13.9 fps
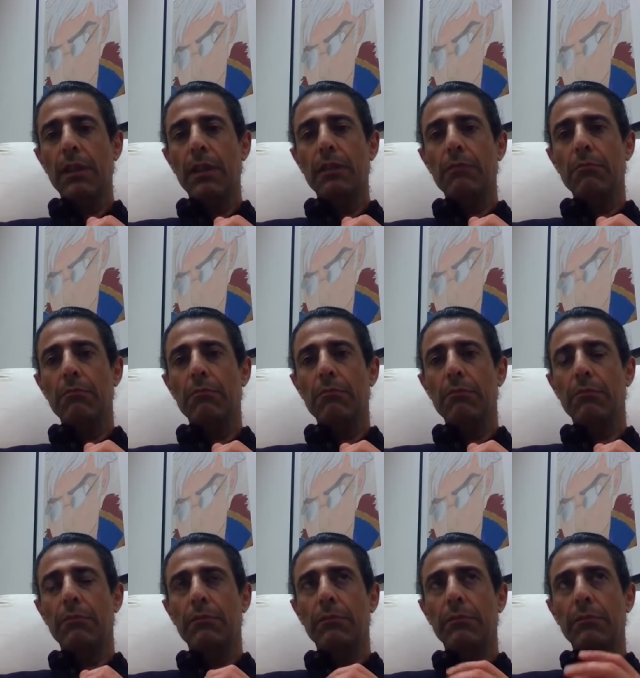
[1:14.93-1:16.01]

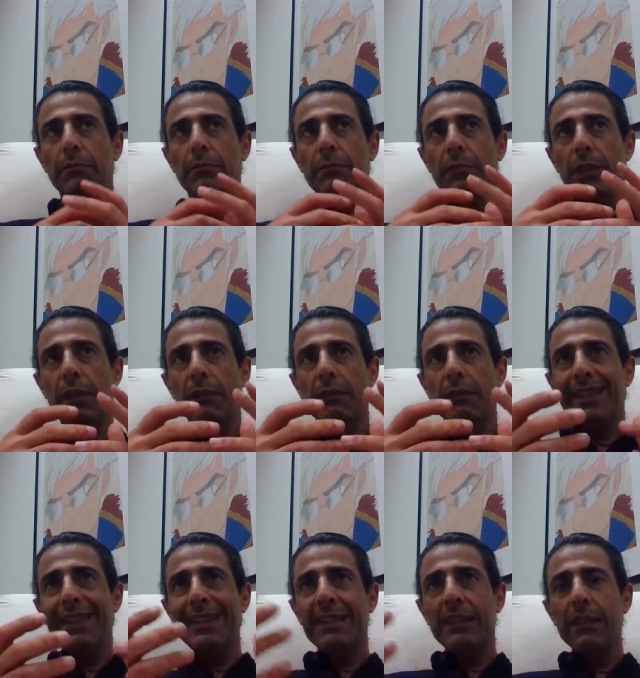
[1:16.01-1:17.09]

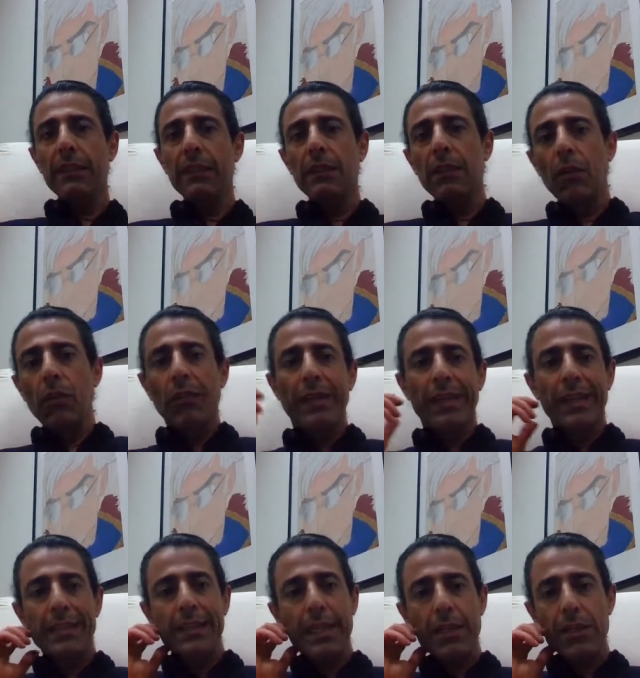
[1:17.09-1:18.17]
as an
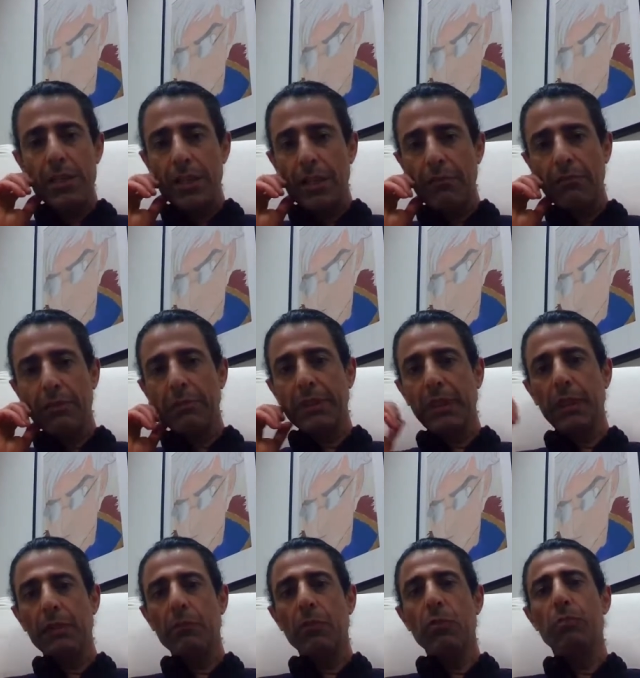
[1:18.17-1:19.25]
organization, every
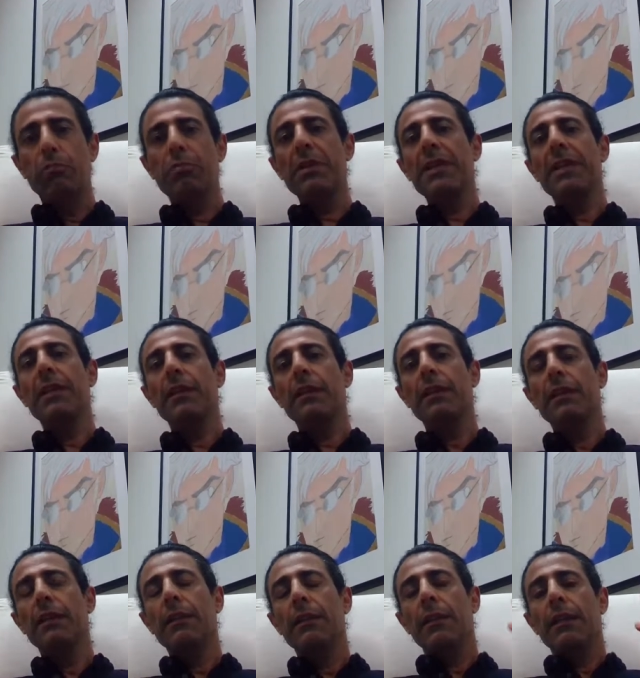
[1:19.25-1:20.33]
time you
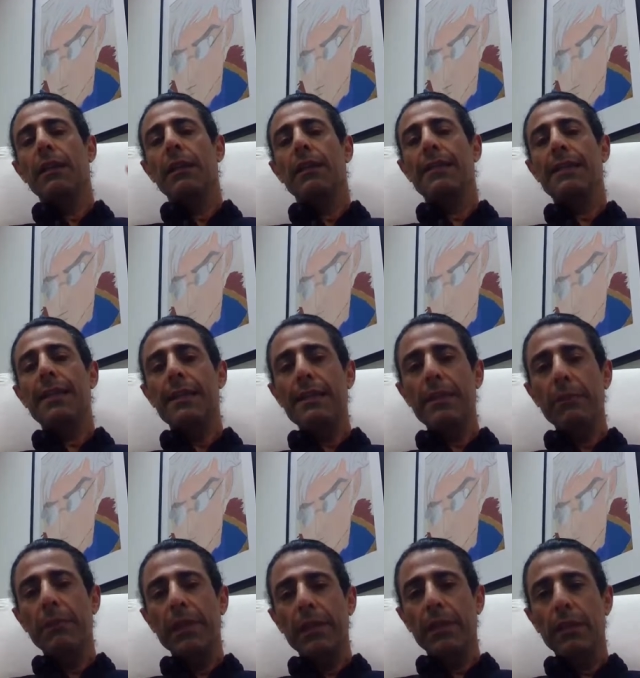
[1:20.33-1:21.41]
bring a
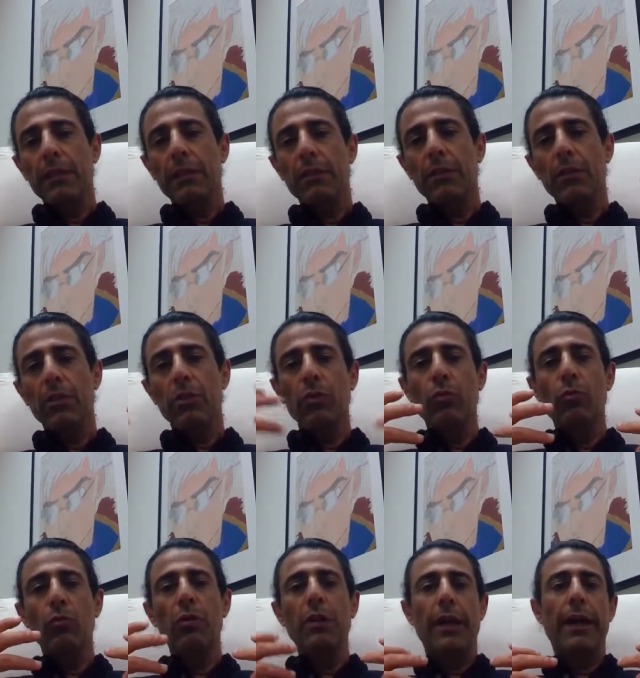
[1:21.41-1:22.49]
system in, you
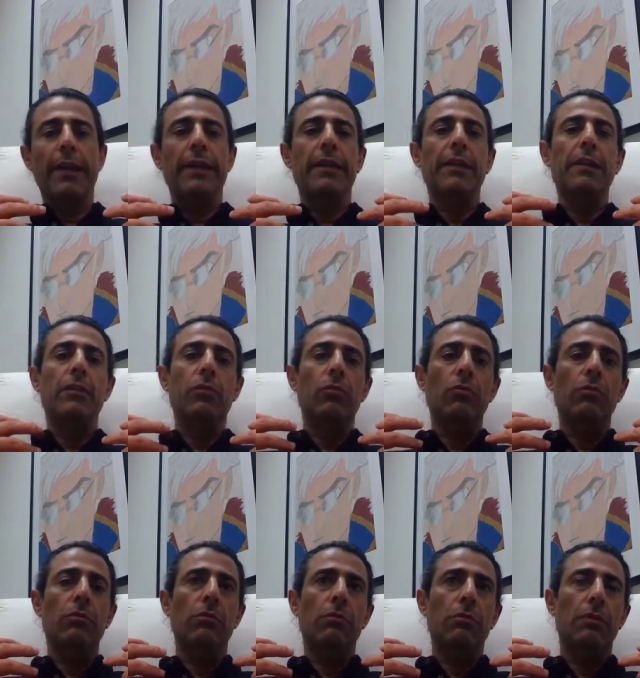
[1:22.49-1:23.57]
would like it
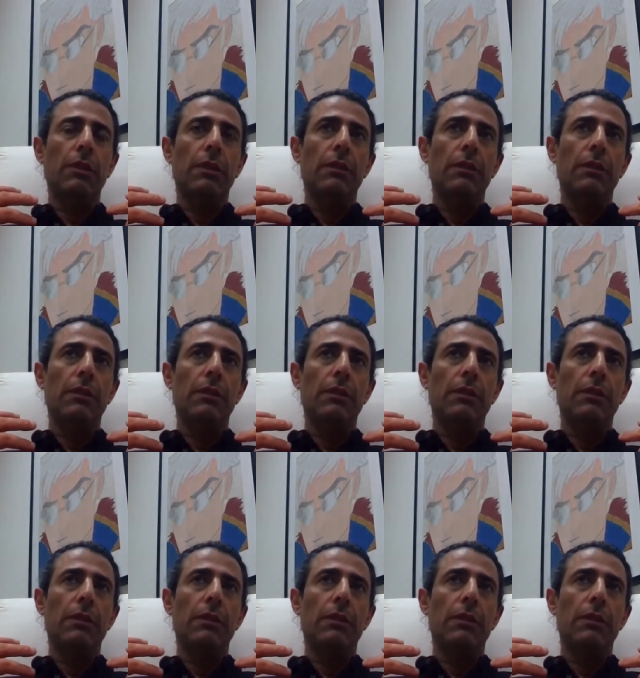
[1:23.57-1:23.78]
to